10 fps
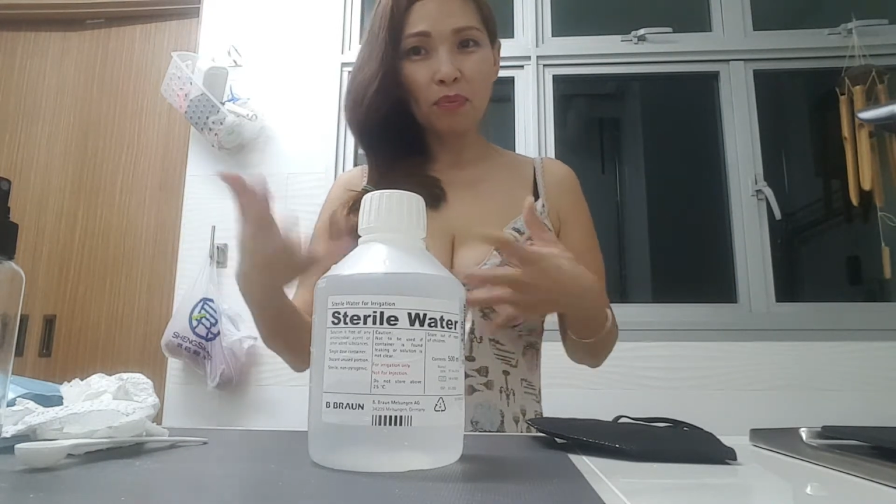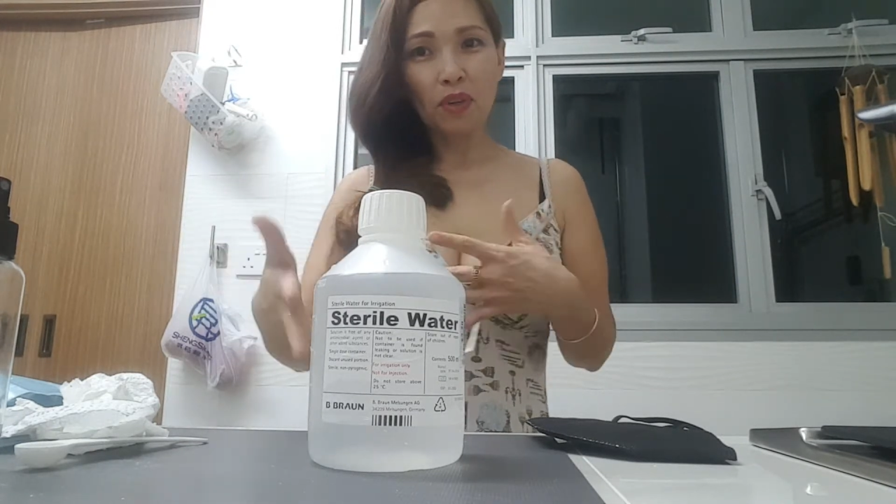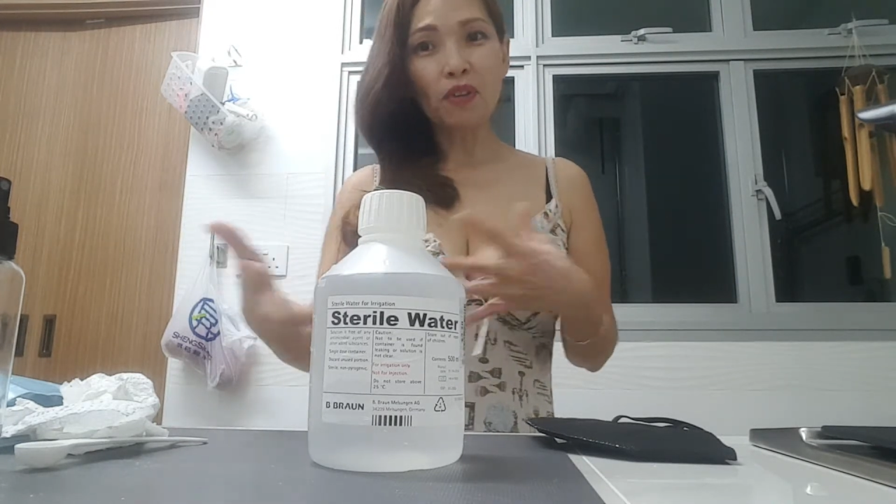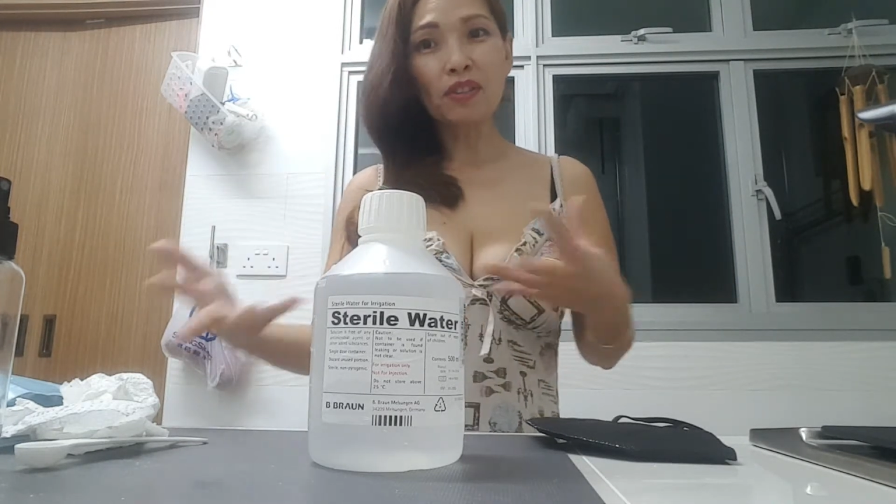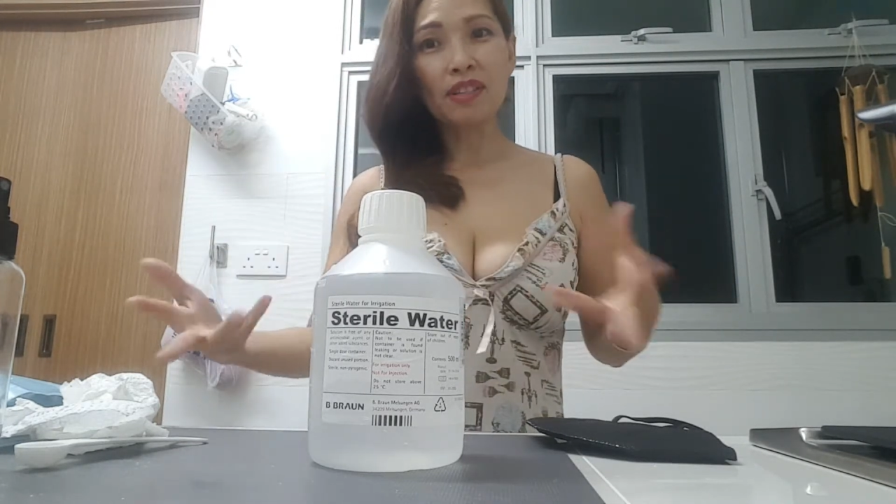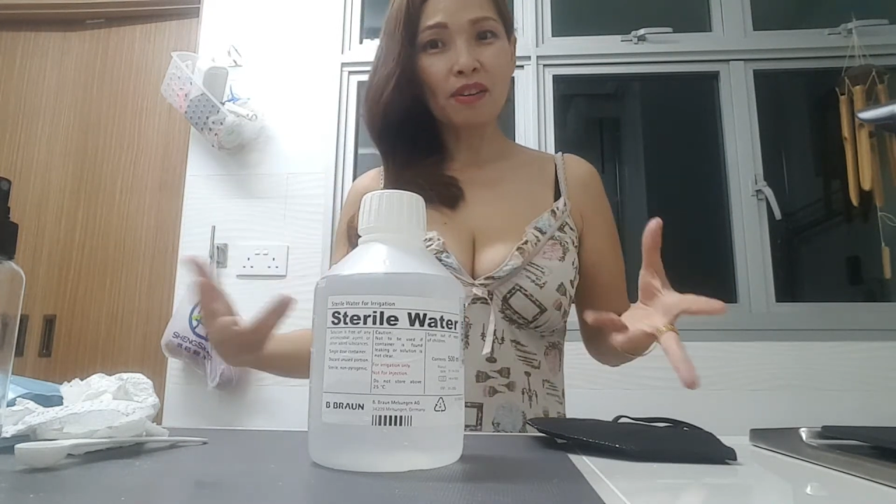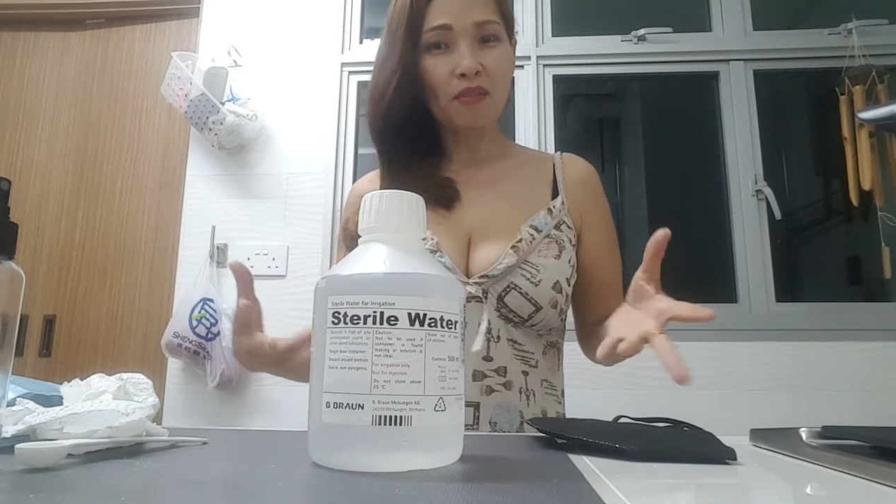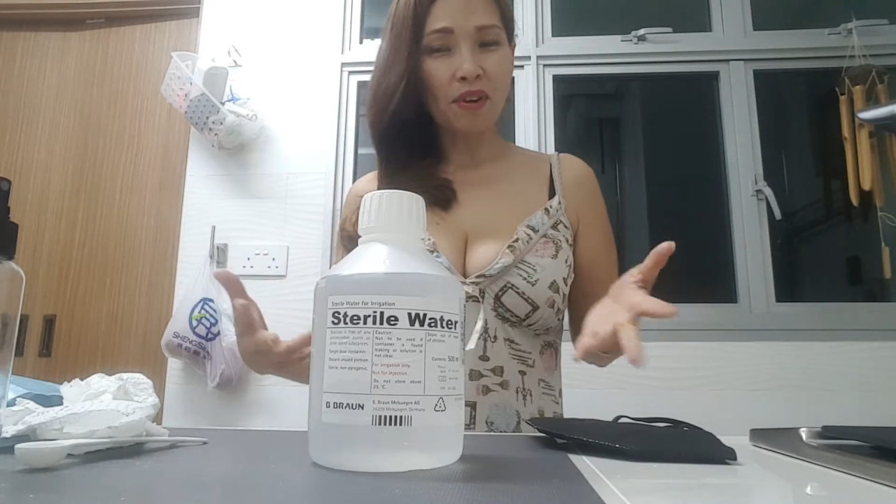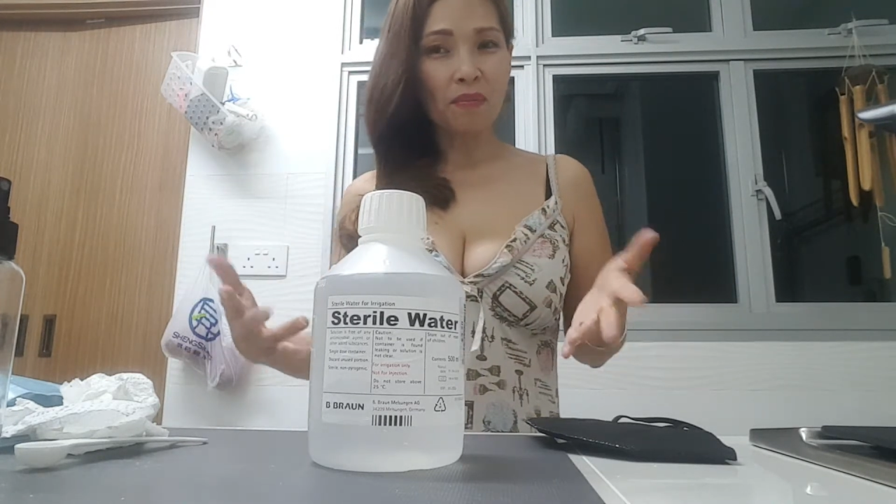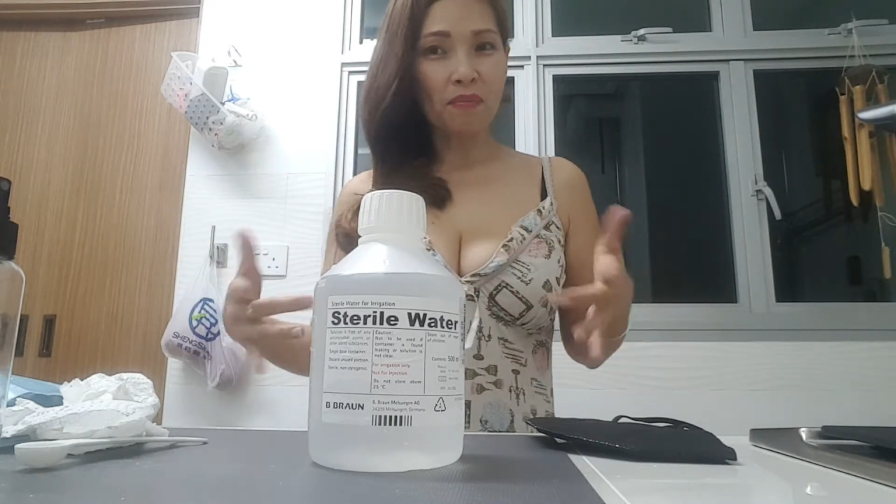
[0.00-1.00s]
pure
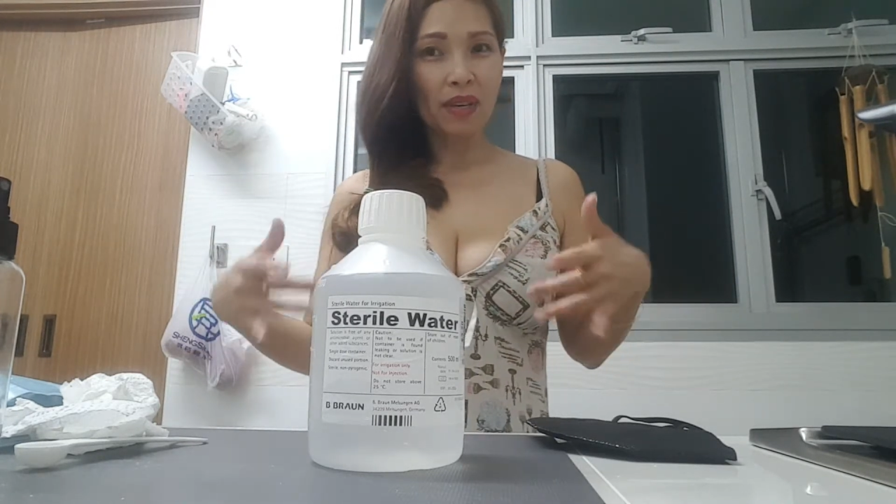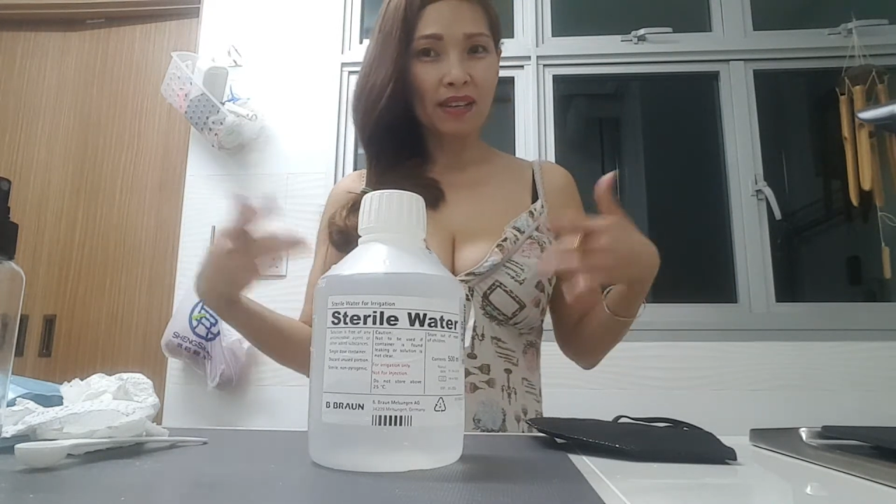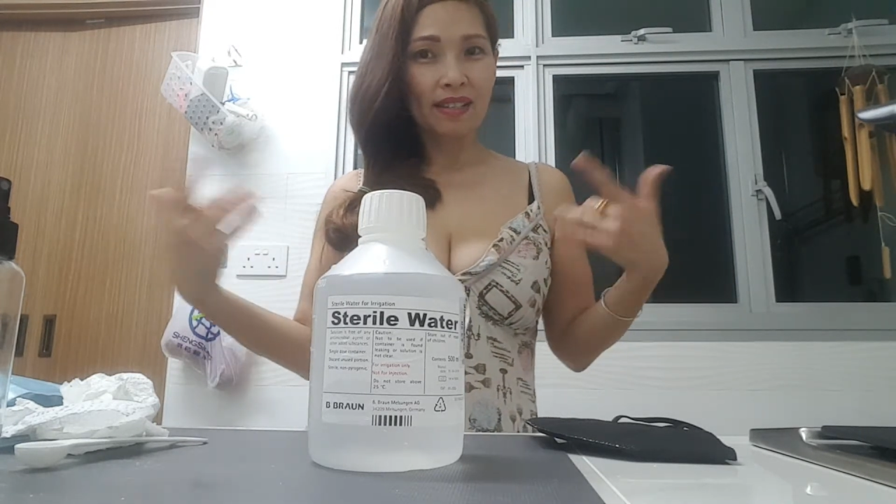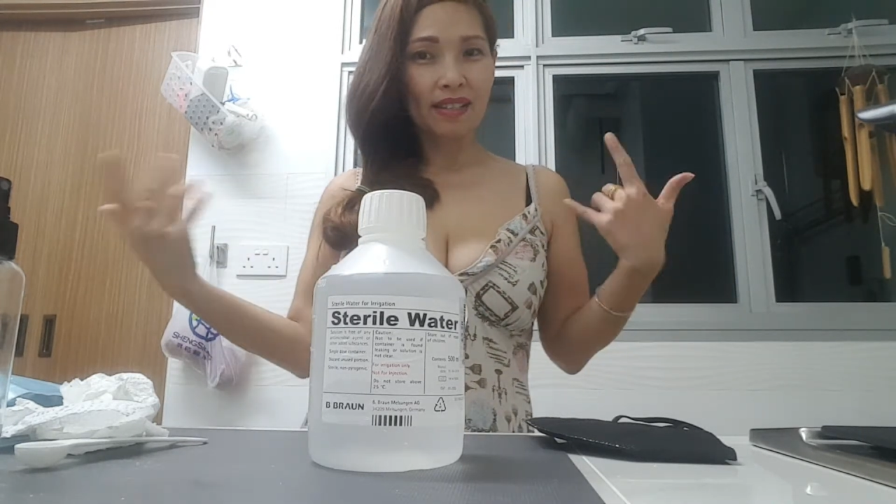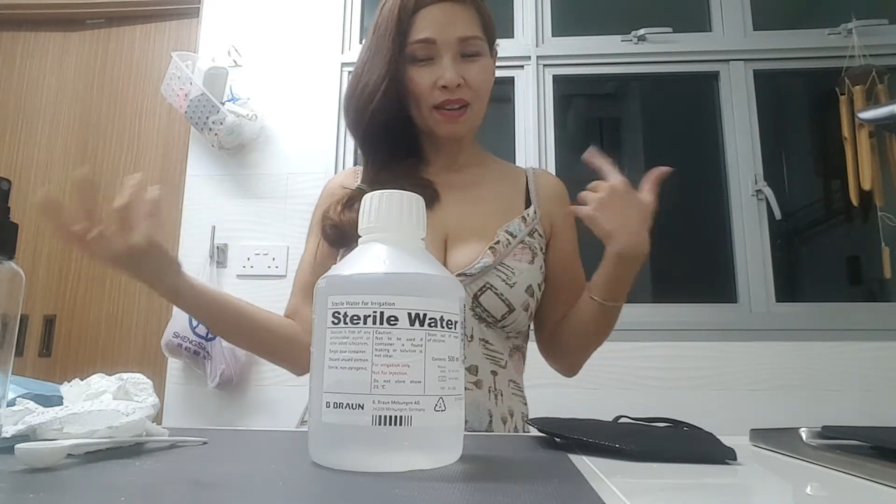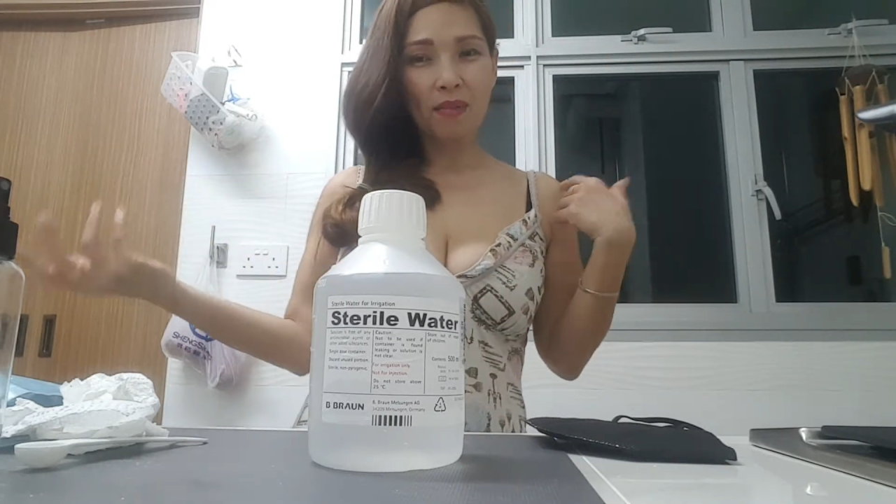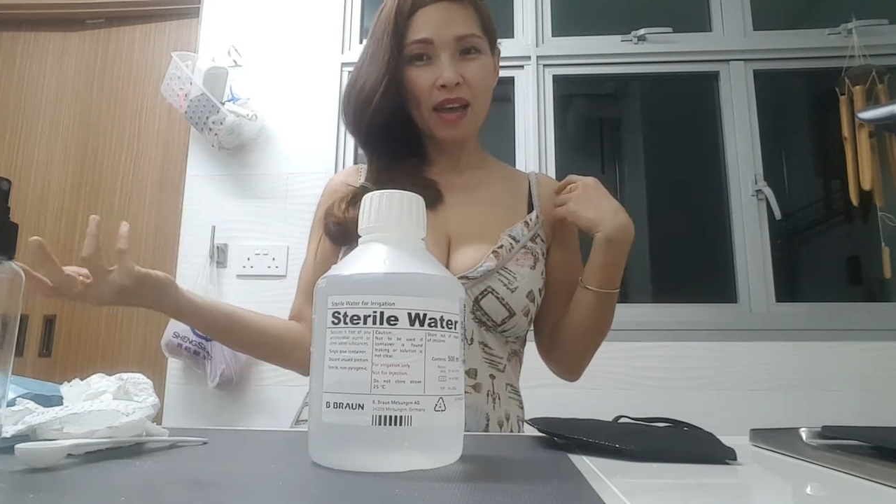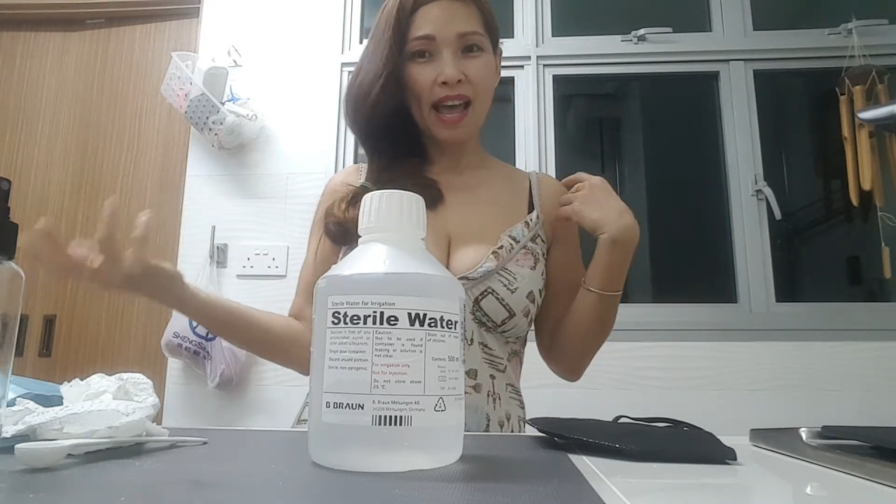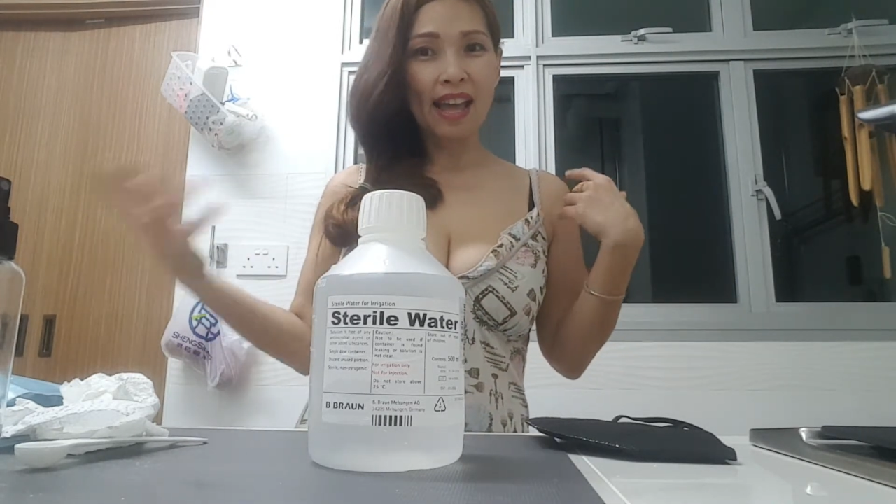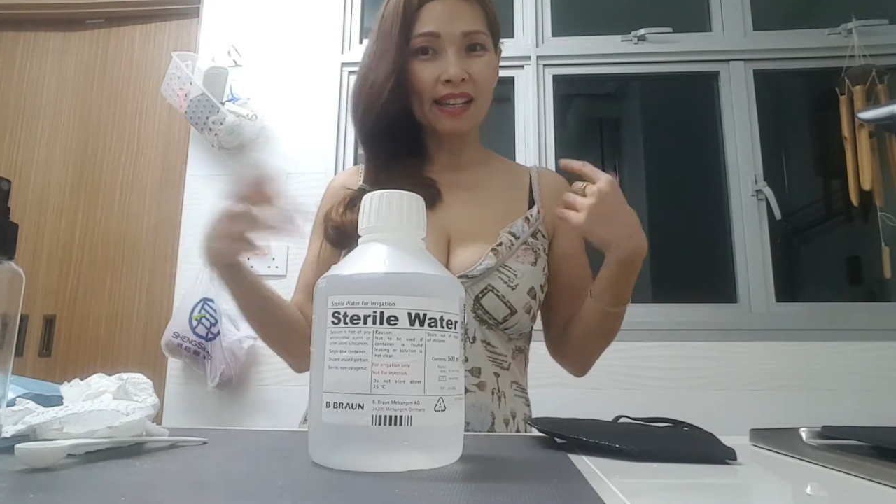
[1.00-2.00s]
serum because they
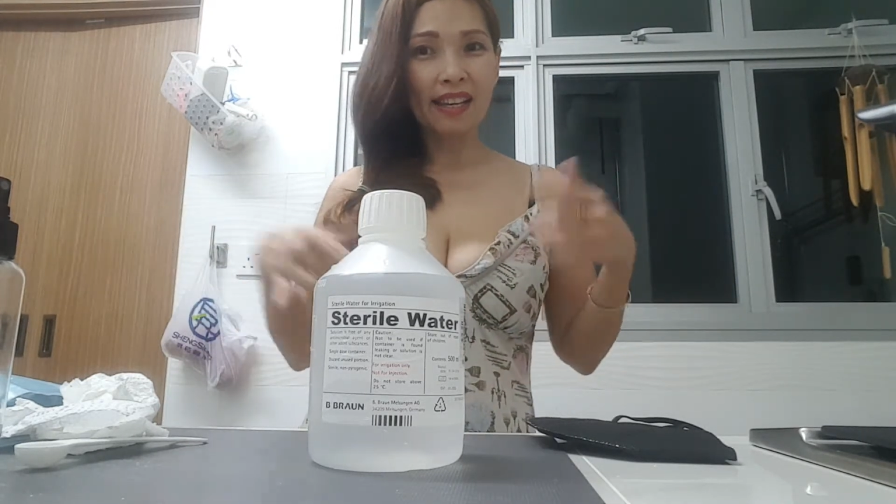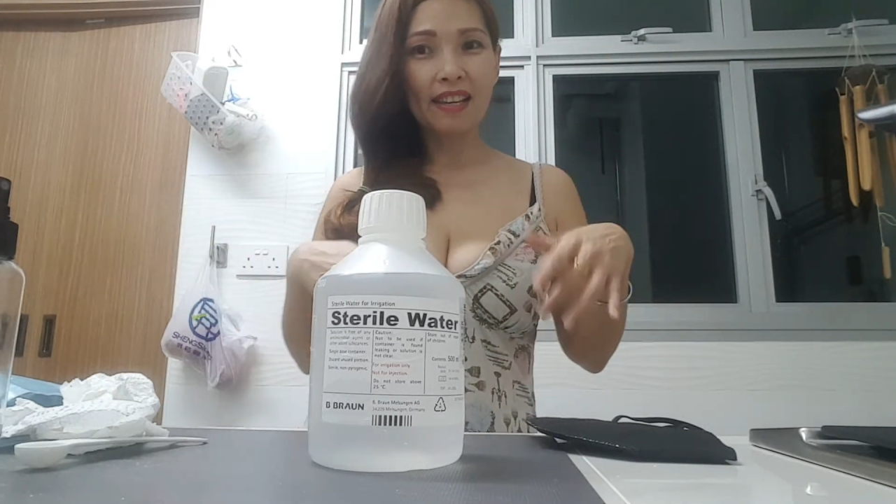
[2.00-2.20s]
will add